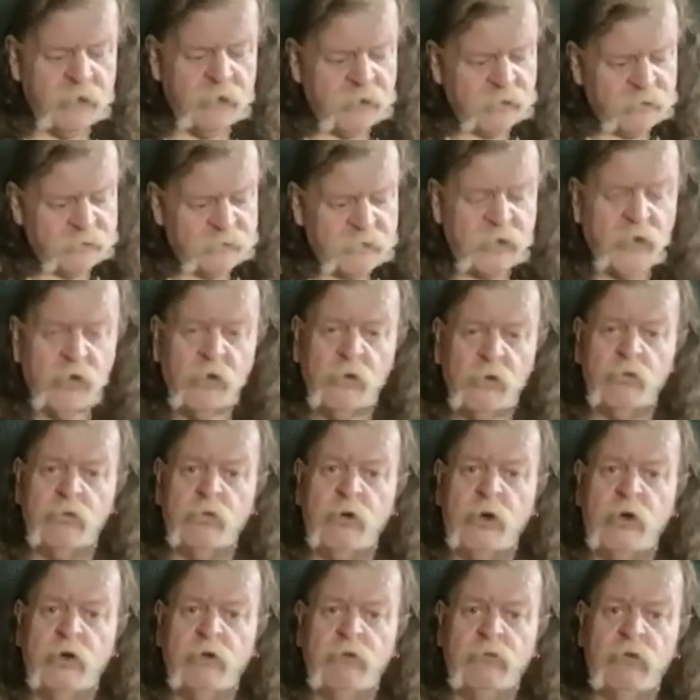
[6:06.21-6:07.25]
And that whole
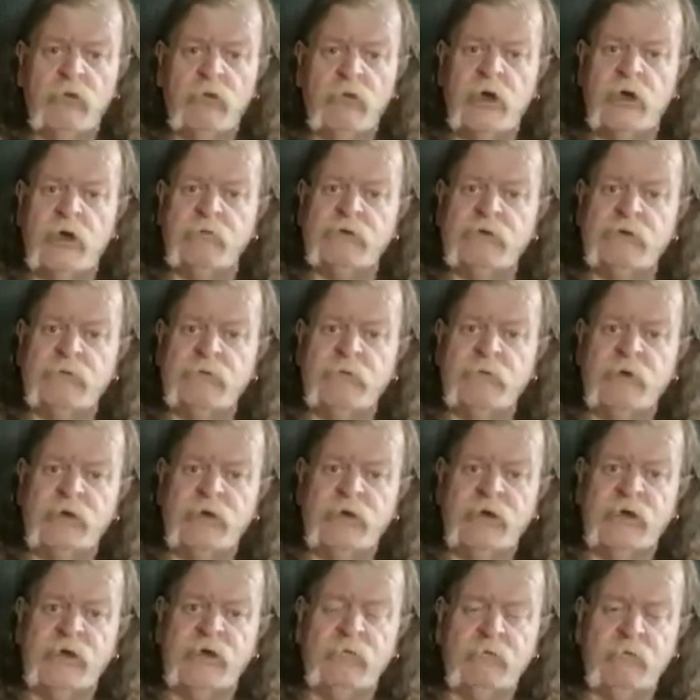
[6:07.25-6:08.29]
road right up to
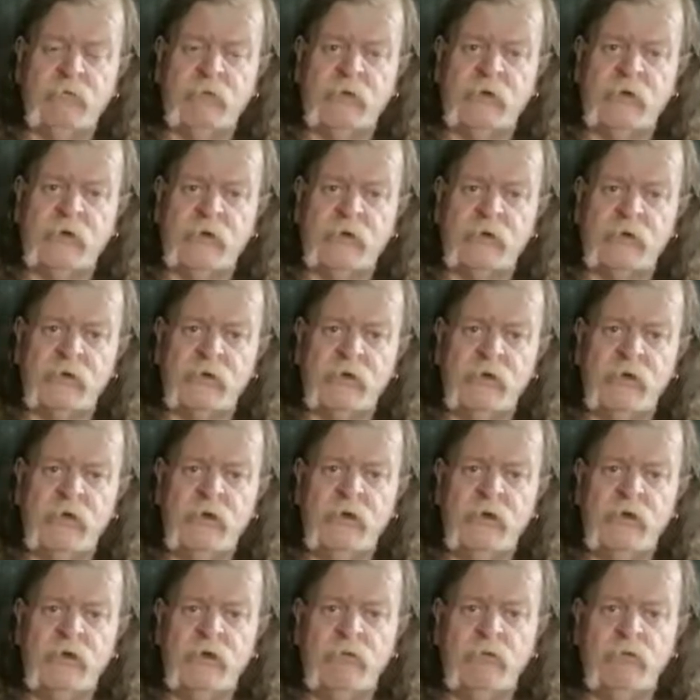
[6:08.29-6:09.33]
Markeaton Park
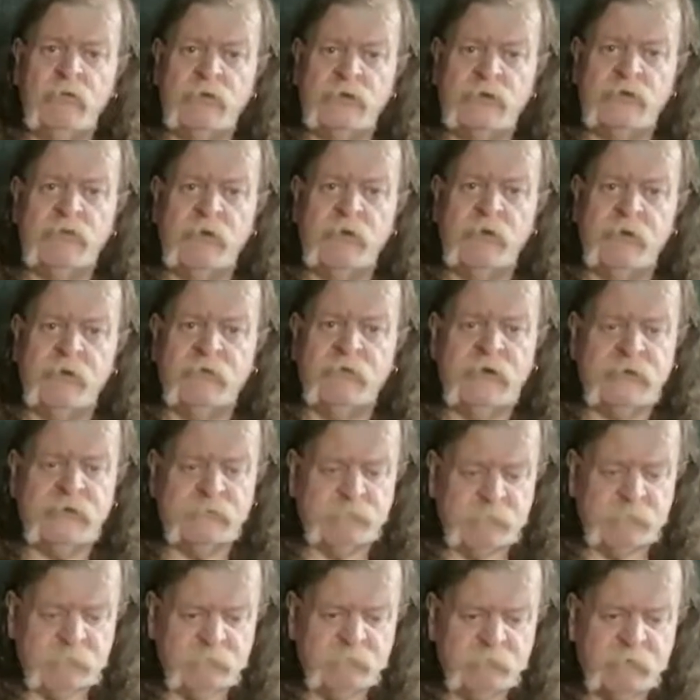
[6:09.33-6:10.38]
was a river. It's
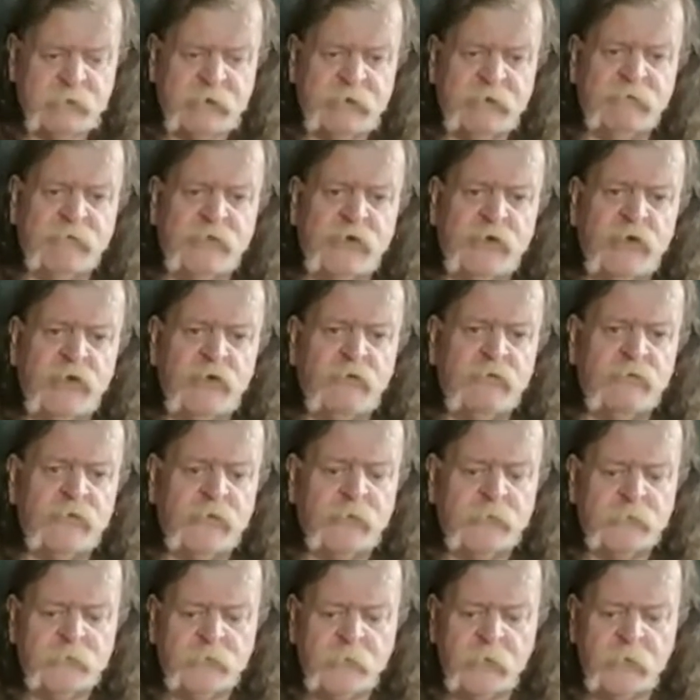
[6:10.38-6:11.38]
been paved over.